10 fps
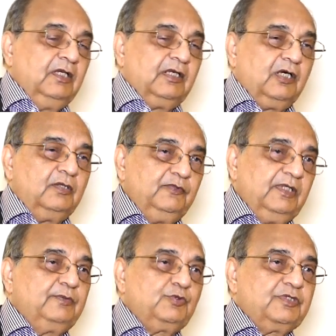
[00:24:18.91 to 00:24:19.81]
Now we
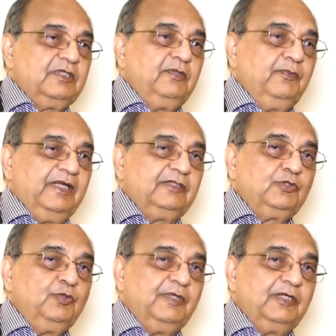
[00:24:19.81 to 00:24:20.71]
have to see whether
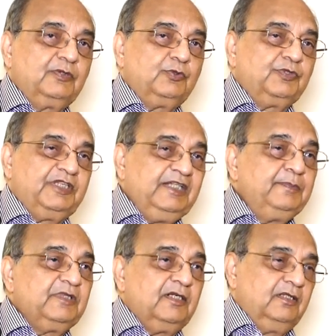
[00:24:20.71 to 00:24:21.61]
you want to
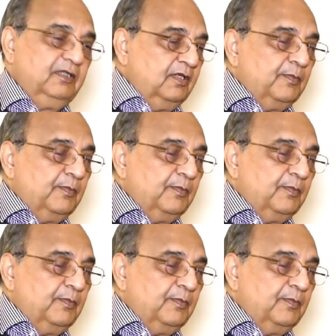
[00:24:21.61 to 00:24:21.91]
keep the